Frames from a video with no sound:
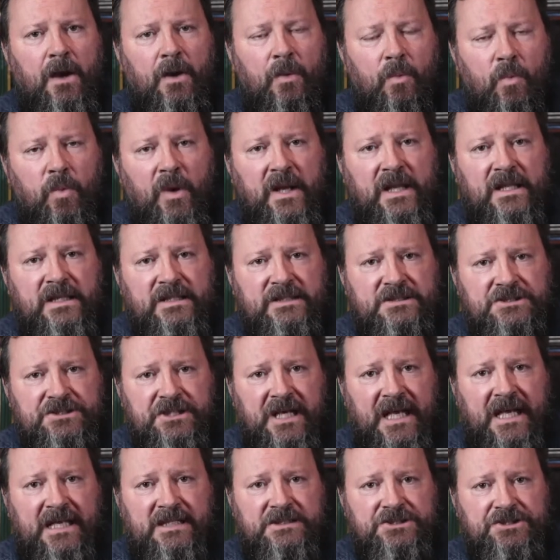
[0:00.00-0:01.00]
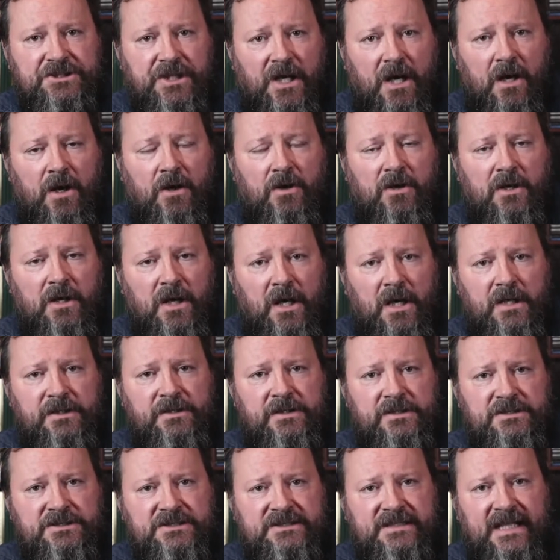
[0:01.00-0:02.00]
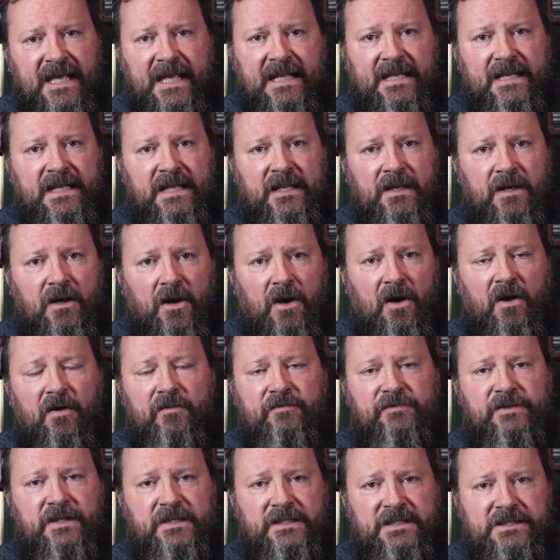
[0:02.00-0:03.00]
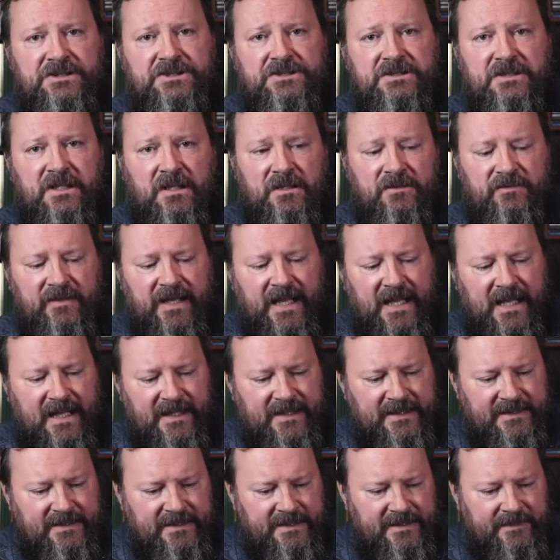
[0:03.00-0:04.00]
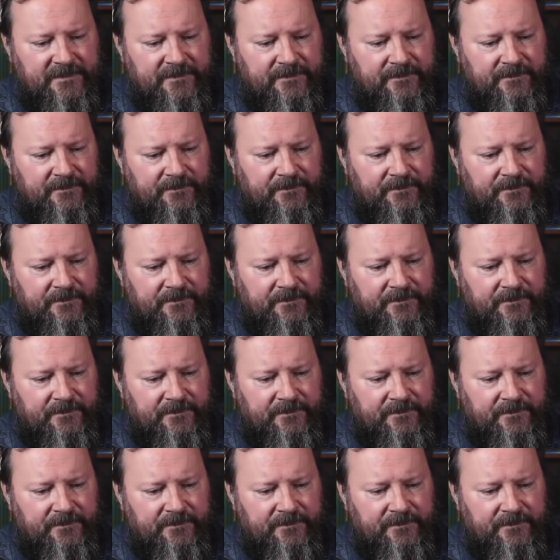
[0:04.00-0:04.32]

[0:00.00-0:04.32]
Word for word: will change our understanding of the digital reality.